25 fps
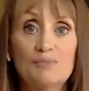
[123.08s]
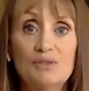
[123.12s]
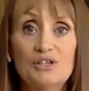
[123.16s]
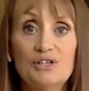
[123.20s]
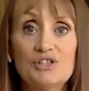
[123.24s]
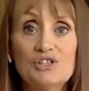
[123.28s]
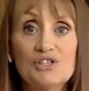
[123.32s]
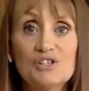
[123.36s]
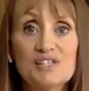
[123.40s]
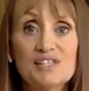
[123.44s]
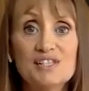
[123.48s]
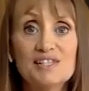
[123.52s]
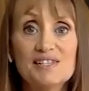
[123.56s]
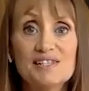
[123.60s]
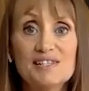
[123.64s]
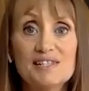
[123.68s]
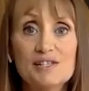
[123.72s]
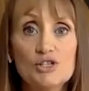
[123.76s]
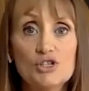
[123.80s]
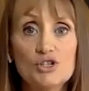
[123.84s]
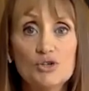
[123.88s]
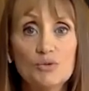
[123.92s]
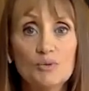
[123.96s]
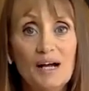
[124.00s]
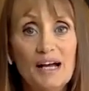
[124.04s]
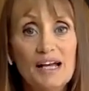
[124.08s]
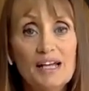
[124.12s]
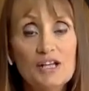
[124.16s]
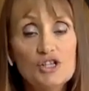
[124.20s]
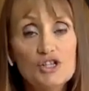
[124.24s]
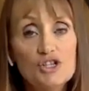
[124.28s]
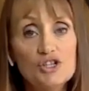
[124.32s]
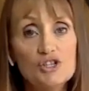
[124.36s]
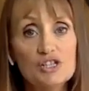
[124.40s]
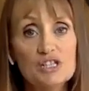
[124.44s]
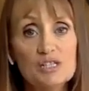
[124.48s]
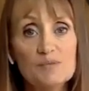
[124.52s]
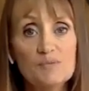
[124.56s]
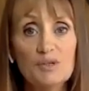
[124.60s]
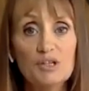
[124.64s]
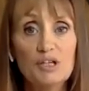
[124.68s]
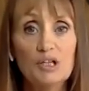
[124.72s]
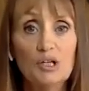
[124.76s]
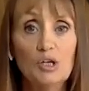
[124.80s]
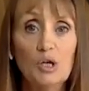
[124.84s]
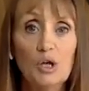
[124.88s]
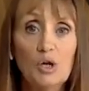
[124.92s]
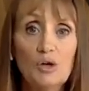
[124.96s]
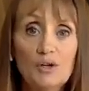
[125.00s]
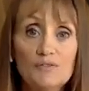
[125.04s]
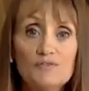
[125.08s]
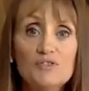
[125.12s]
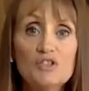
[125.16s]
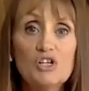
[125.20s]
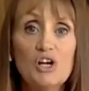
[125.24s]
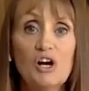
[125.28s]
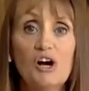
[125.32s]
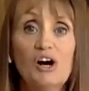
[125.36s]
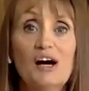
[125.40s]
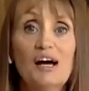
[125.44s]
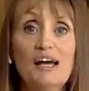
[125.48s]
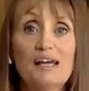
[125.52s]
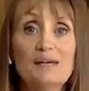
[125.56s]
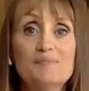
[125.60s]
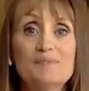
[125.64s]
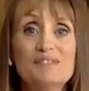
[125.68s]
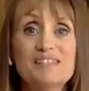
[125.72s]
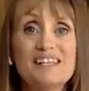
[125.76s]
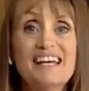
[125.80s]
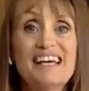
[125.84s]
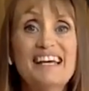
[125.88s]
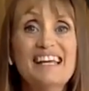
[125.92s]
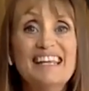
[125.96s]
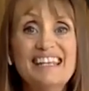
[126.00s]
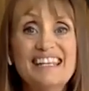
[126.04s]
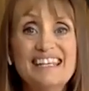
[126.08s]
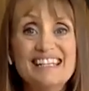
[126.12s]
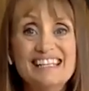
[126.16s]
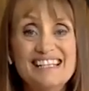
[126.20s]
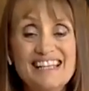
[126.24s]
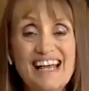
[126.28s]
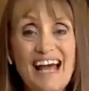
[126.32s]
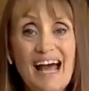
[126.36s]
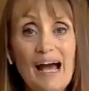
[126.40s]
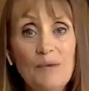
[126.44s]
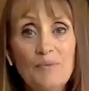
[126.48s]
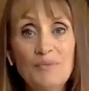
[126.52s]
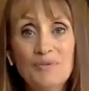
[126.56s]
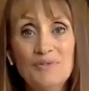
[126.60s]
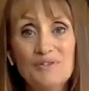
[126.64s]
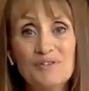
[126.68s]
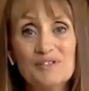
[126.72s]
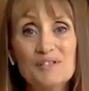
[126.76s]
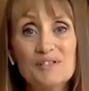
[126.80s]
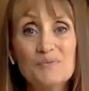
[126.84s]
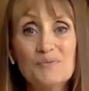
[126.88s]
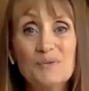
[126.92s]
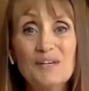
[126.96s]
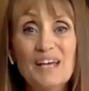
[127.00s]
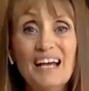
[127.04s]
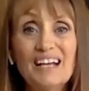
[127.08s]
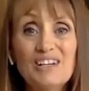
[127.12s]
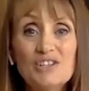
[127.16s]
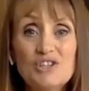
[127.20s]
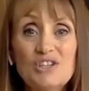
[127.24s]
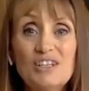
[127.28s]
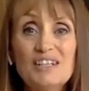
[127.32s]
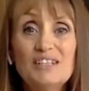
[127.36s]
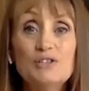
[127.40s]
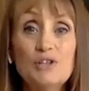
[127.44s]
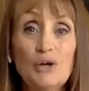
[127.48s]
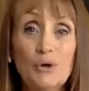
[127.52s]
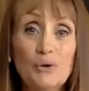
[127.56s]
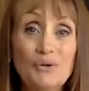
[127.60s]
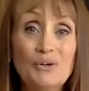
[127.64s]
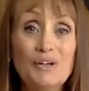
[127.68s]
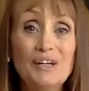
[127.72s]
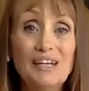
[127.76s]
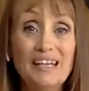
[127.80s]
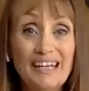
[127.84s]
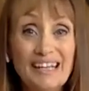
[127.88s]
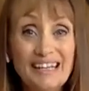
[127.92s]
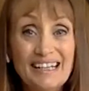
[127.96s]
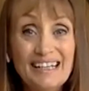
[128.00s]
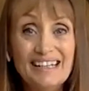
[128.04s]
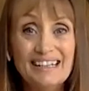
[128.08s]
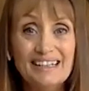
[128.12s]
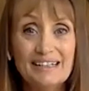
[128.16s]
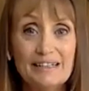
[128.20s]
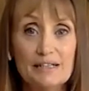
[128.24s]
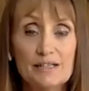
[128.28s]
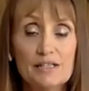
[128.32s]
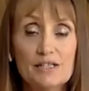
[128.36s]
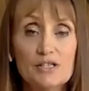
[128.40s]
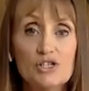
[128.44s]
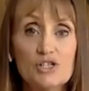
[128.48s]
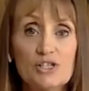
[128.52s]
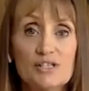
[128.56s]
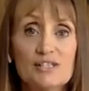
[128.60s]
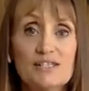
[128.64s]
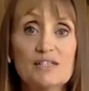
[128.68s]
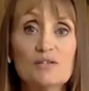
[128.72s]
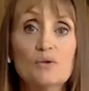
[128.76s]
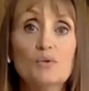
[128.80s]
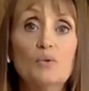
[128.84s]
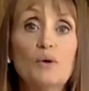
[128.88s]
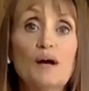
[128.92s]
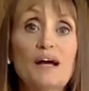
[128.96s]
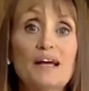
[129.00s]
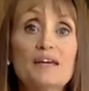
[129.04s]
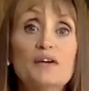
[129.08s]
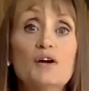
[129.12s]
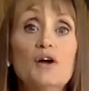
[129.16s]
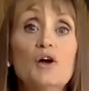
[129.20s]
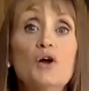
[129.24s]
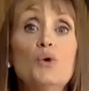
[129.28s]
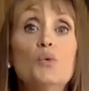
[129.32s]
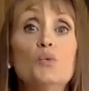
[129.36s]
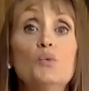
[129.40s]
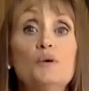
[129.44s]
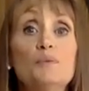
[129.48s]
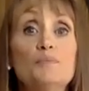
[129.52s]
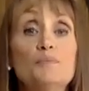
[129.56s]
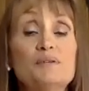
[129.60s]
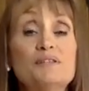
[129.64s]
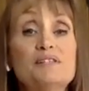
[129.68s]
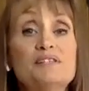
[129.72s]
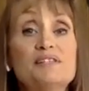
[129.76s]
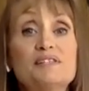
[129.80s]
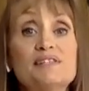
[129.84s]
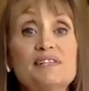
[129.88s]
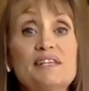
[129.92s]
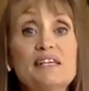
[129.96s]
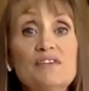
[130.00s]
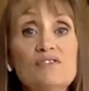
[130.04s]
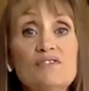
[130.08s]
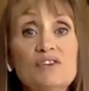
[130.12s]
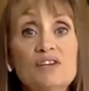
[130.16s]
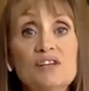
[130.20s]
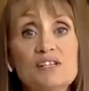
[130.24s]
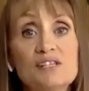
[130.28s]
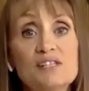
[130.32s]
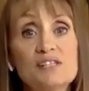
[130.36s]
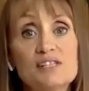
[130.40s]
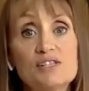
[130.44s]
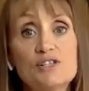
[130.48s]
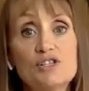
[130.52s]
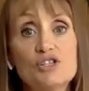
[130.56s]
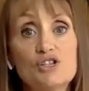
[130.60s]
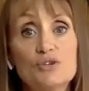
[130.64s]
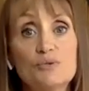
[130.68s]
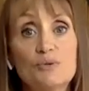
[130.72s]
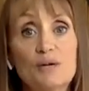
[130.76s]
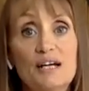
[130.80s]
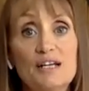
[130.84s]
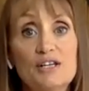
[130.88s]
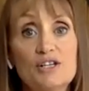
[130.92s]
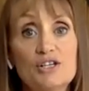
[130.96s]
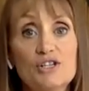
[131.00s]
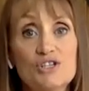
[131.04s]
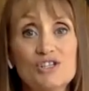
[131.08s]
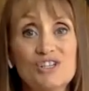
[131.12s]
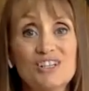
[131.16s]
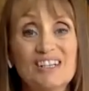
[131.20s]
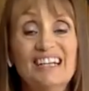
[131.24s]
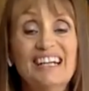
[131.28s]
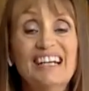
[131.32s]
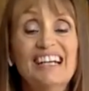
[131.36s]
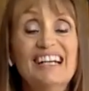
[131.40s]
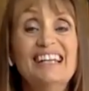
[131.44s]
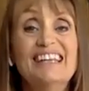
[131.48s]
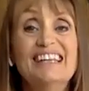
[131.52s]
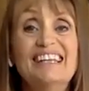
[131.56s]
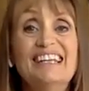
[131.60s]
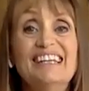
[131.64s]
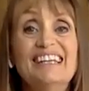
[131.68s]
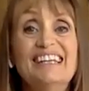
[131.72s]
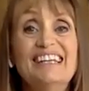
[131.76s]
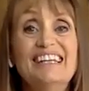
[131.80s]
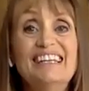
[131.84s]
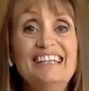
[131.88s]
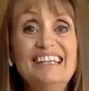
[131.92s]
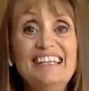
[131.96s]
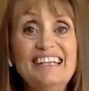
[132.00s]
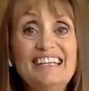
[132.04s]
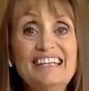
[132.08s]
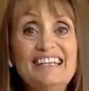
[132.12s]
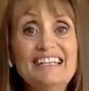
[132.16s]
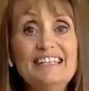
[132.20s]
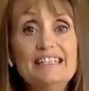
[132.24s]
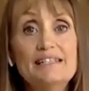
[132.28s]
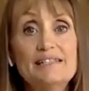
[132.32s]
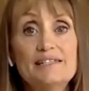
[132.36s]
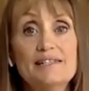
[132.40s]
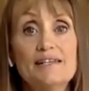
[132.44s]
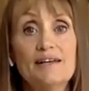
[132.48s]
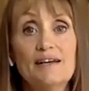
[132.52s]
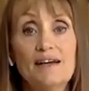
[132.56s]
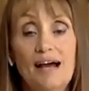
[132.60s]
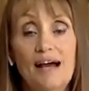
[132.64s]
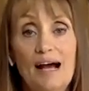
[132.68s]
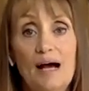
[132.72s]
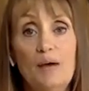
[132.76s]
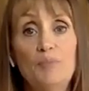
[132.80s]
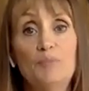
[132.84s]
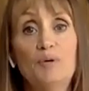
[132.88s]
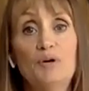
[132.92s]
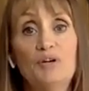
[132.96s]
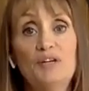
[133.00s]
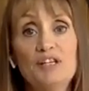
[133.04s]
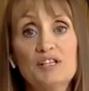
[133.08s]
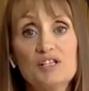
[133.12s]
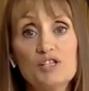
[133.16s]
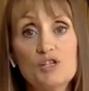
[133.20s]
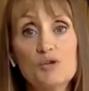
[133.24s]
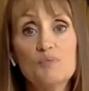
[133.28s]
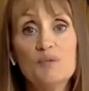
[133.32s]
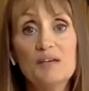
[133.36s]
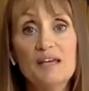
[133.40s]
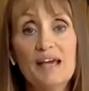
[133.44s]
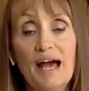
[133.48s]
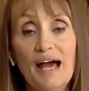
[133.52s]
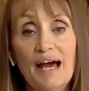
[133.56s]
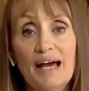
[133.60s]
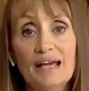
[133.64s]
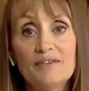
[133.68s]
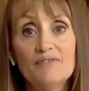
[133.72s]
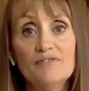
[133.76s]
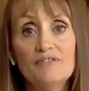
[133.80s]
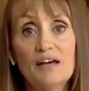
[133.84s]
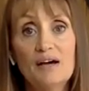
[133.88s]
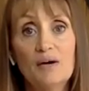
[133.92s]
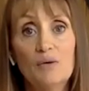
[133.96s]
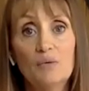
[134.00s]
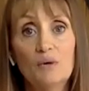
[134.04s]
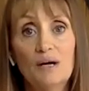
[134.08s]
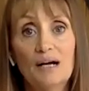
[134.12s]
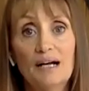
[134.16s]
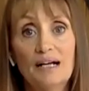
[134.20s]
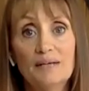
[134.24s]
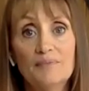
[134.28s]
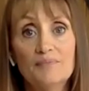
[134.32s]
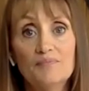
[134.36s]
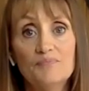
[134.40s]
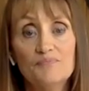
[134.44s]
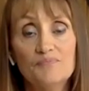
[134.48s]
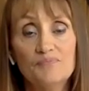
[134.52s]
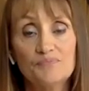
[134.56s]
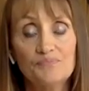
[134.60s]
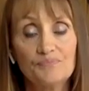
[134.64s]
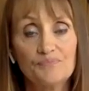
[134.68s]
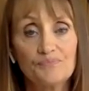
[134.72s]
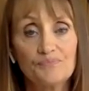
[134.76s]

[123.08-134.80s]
in emergency situations, but a lot of times this happens, we actually don't need it. It's just the way we're perceiving a situation that leads our body to behave that way.